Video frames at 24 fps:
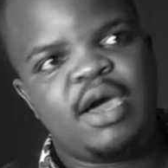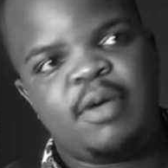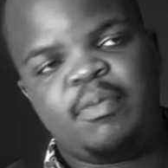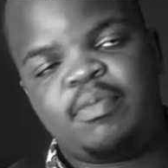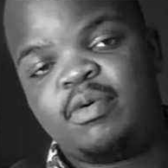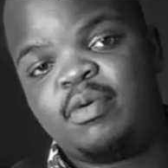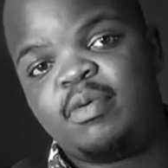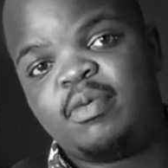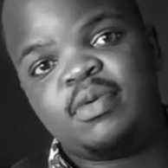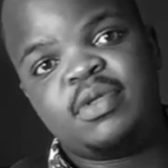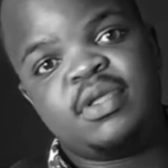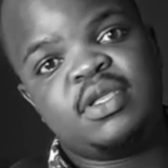
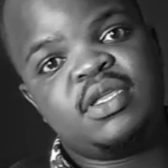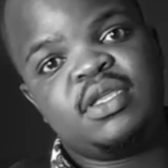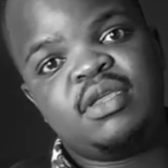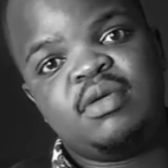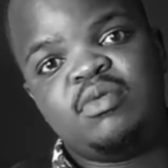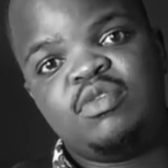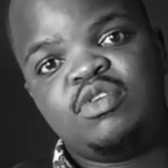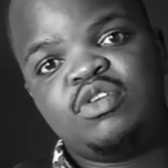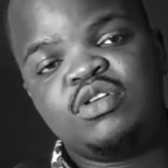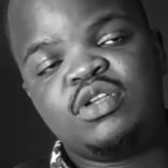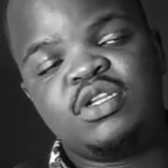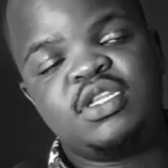Probably
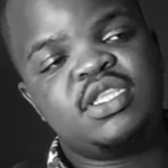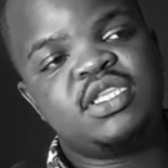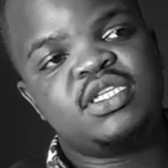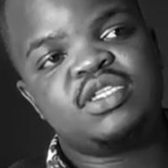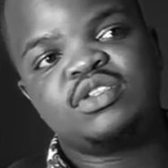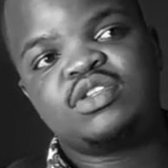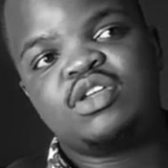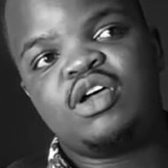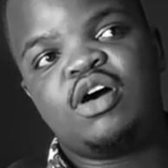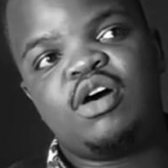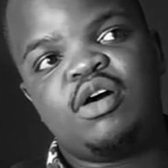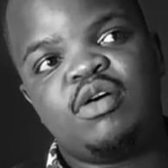really this
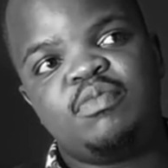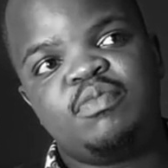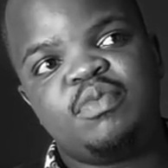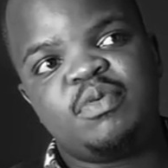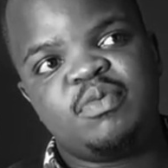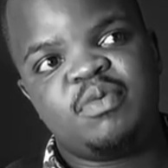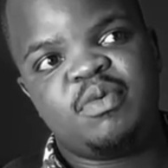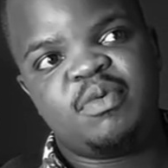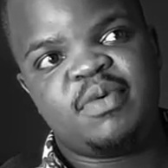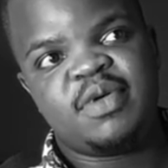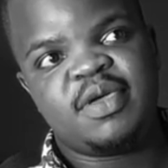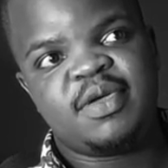is how
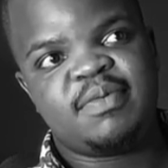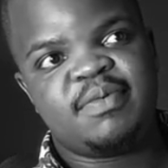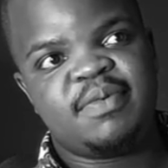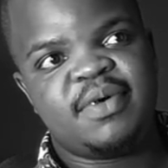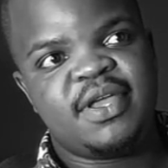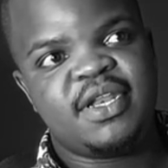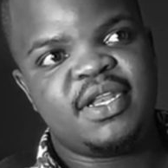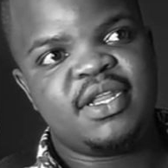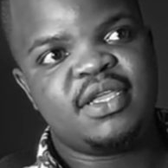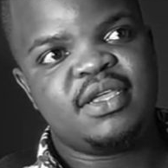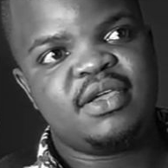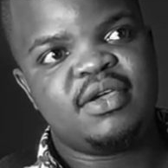people make
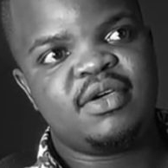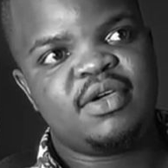money.